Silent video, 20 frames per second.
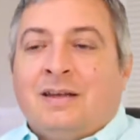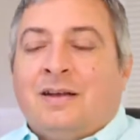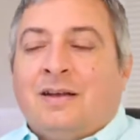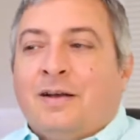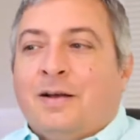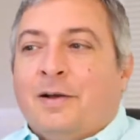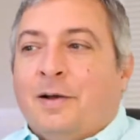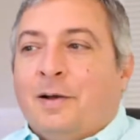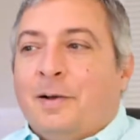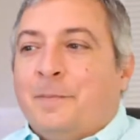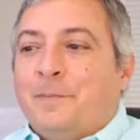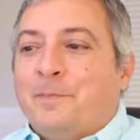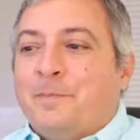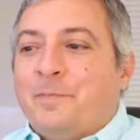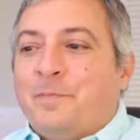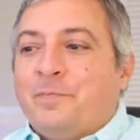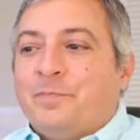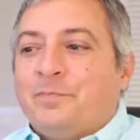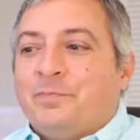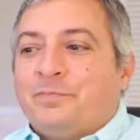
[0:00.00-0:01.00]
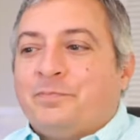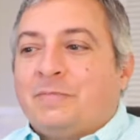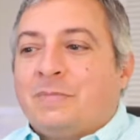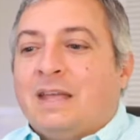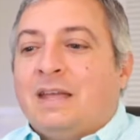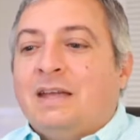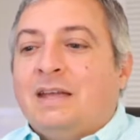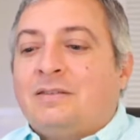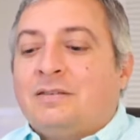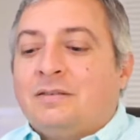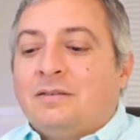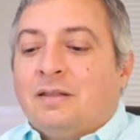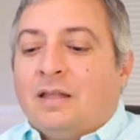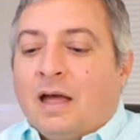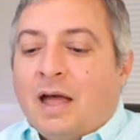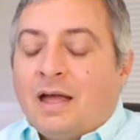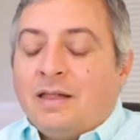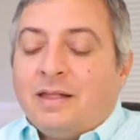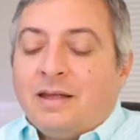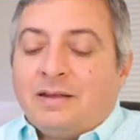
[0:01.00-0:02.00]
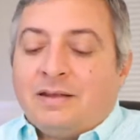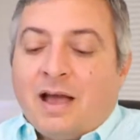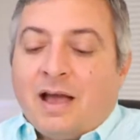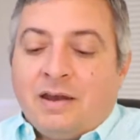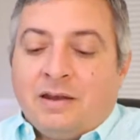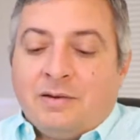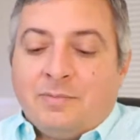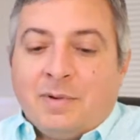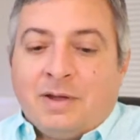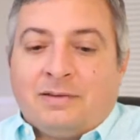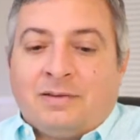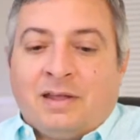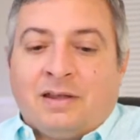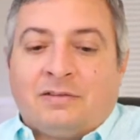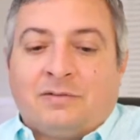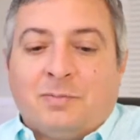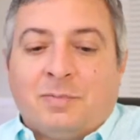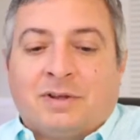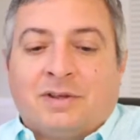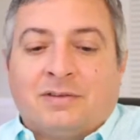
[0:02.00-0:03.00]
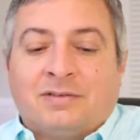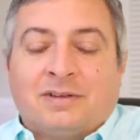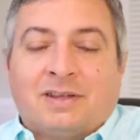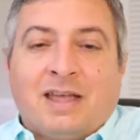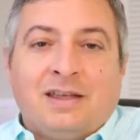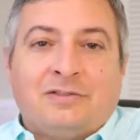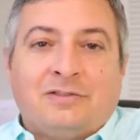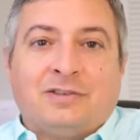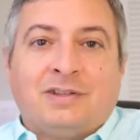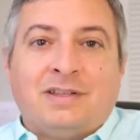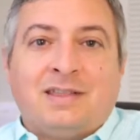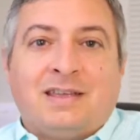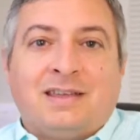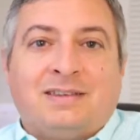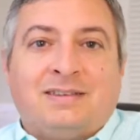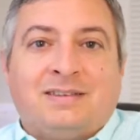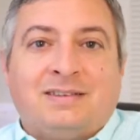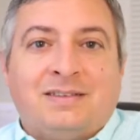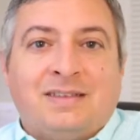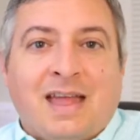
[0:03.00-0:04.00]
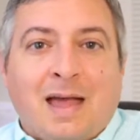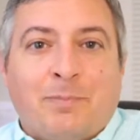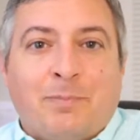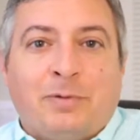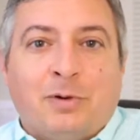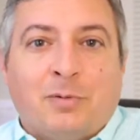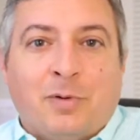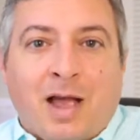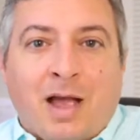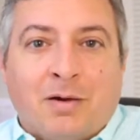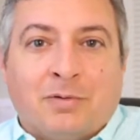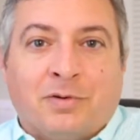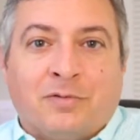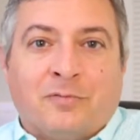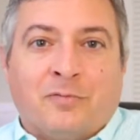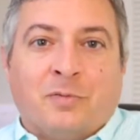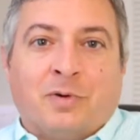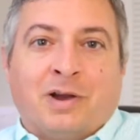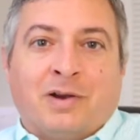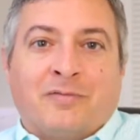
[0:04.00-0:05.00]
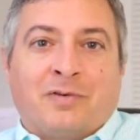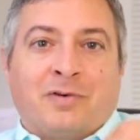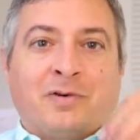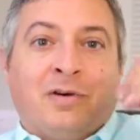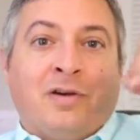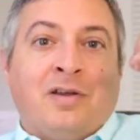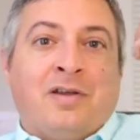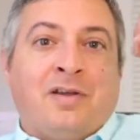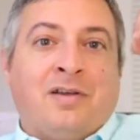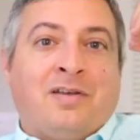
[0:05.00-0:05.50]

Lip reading: I like guided meditation because occasionally they snap you out of whatever